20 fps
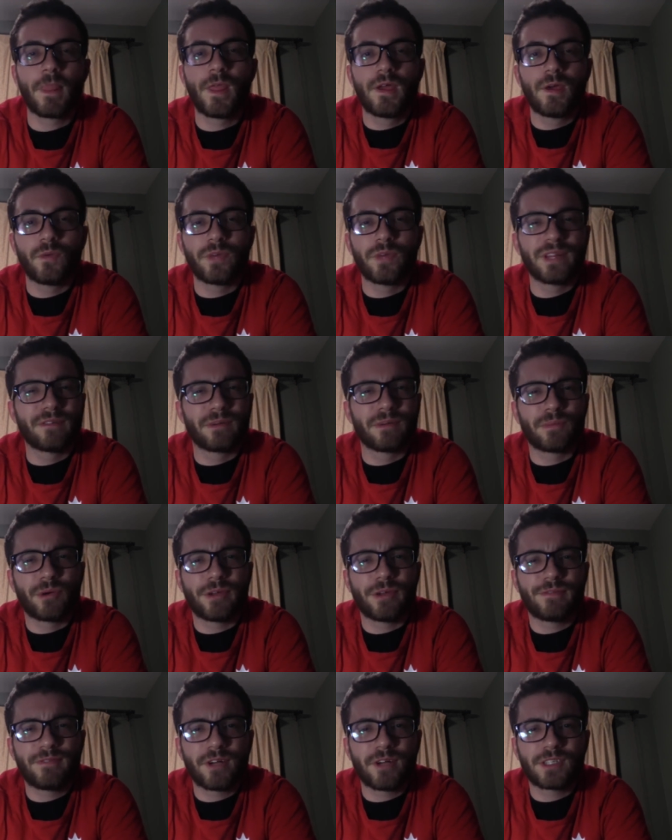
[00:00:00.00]
we live in a pretty
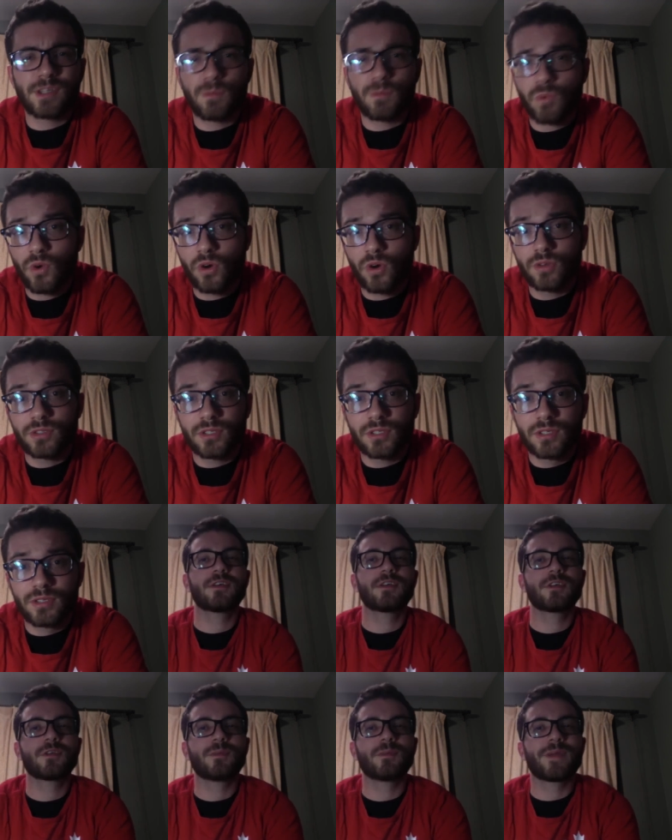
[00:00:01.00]
fucked up world
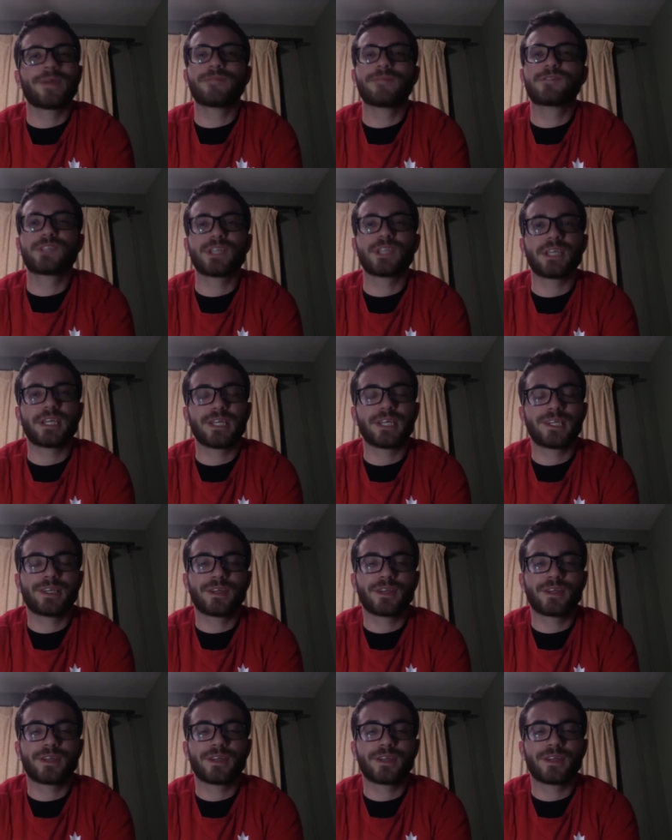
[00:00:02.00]
you may have seen,